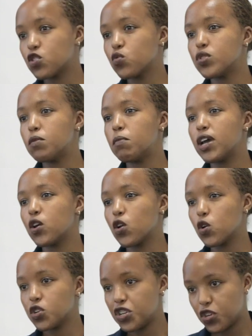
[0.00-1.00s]
to the
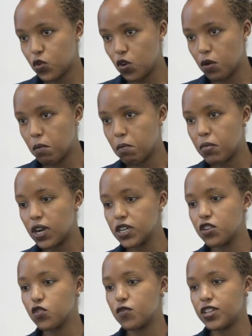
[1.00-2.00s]
biological
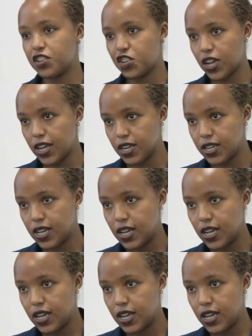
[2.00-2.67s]
parent of the child.